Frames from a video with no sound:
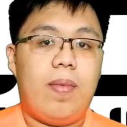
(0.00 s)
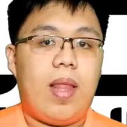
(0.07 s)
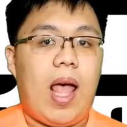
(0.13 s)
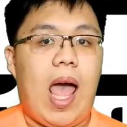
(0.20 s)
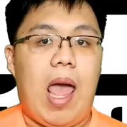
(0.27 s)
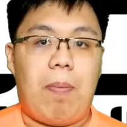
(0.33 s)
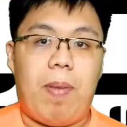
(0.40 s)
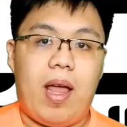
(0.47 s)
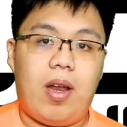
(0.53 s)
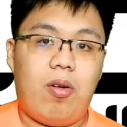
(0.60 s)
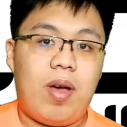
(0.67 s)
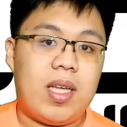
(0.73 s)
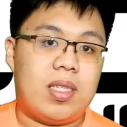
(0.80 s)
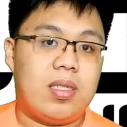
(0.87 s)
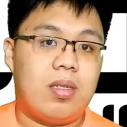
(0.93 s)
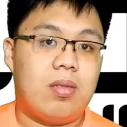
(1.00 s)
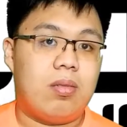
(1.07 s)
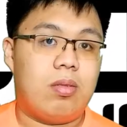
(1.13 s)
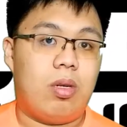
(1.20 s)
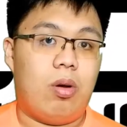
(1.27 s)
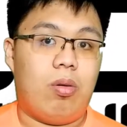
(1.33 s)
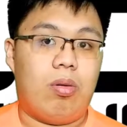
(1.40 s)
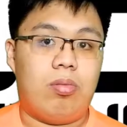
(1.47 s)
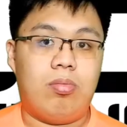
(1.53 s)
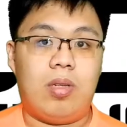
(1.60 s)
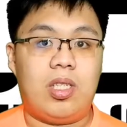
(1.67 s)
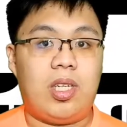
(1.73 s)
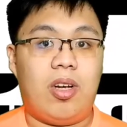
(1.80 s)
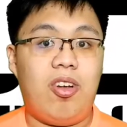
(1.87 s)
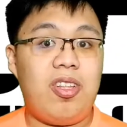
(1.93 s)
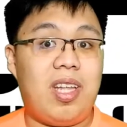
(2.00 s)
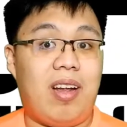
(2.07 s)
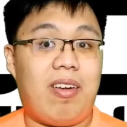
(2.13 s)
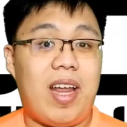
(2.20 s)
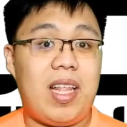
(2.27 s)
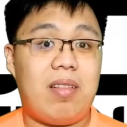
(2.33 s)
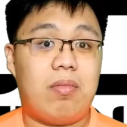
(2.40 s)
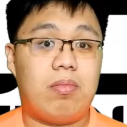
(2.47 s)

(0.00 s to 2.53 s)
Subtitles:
iPadOS. So that's a good thing, right?